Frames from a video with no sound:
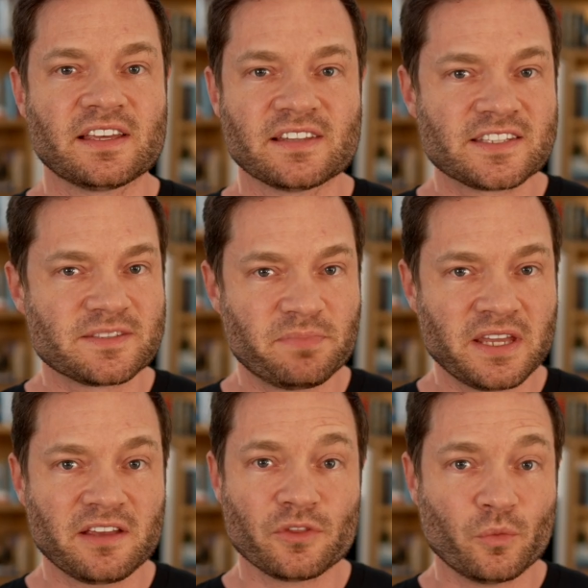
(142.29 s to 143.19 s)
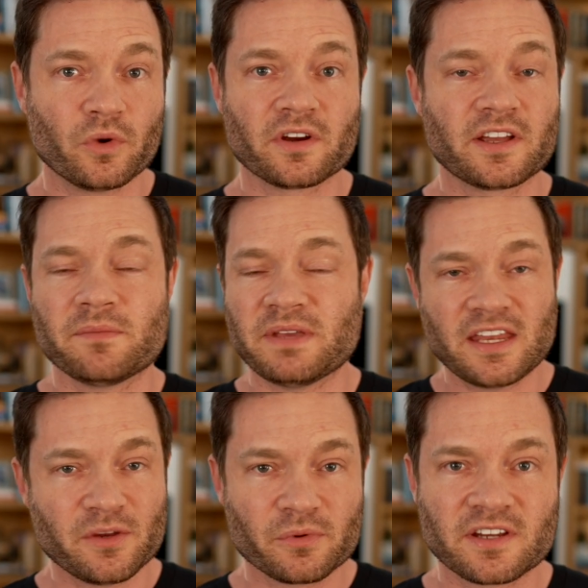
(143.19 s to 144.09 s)
Let's pick the word, it could be
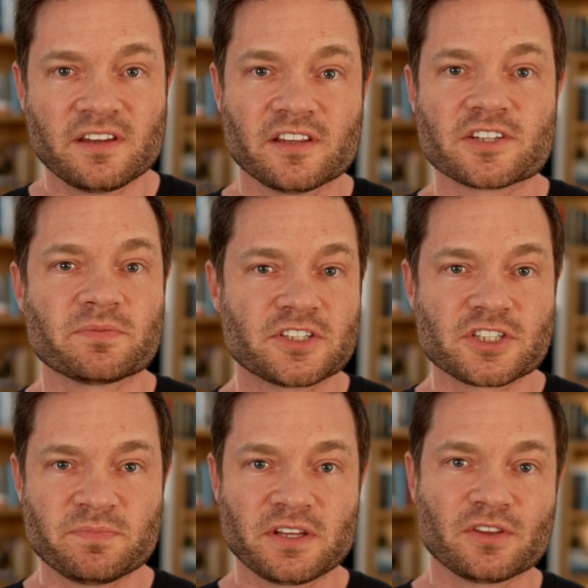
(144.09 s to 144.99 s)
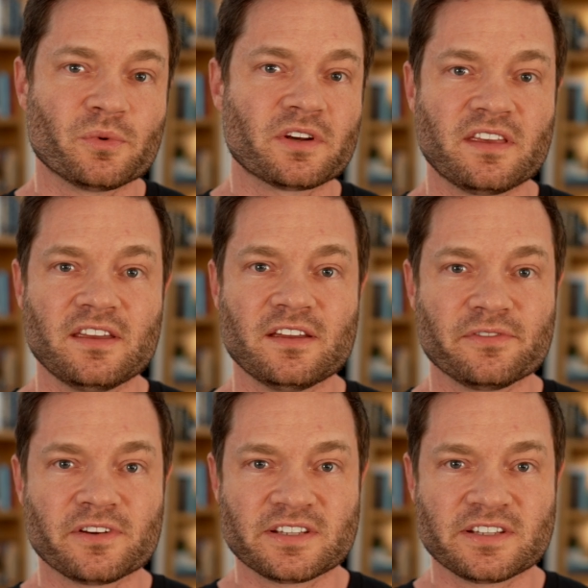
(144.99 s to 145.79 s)
any word in English, but let's just pick the word king, for